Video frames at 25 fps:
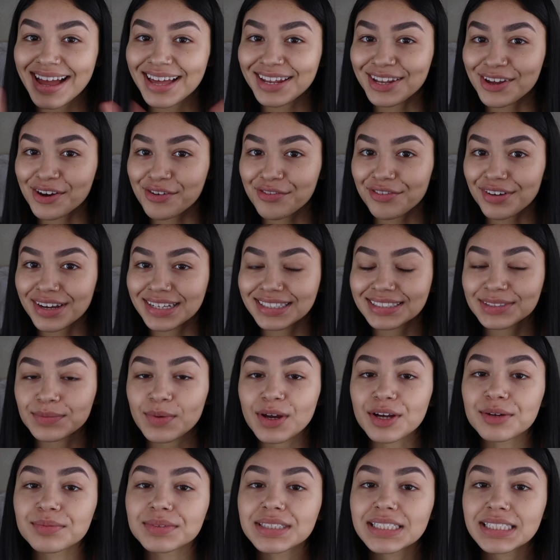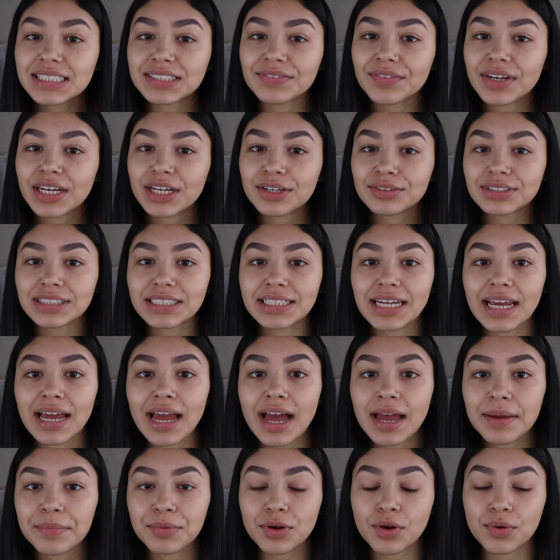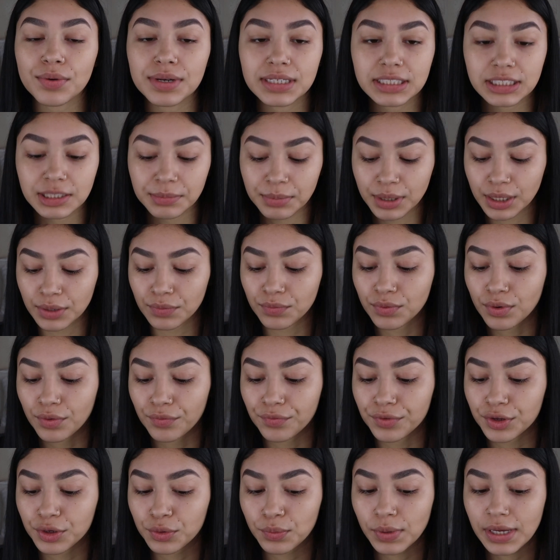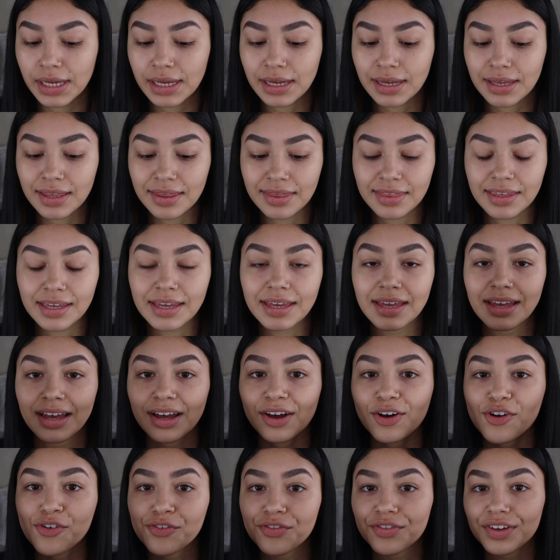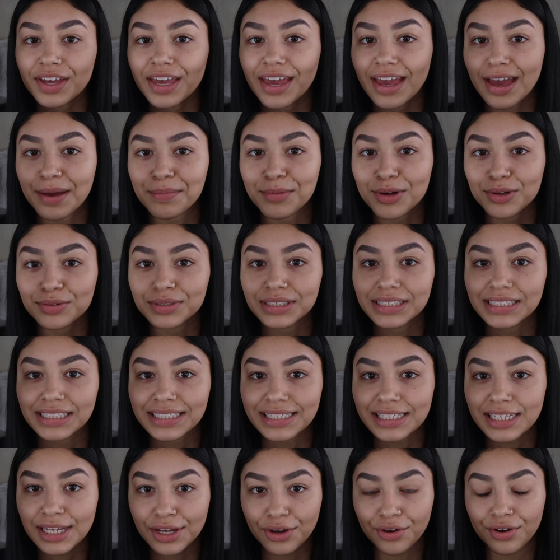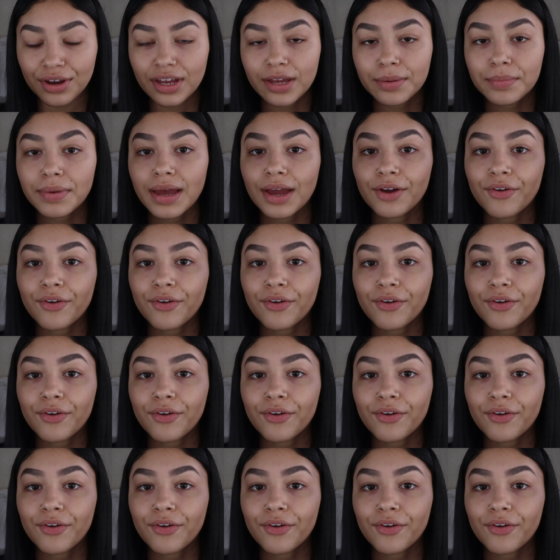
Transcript: Hello friends, welcome to this video. Today I'm going to be reviewing the ELF Camo CC Cream.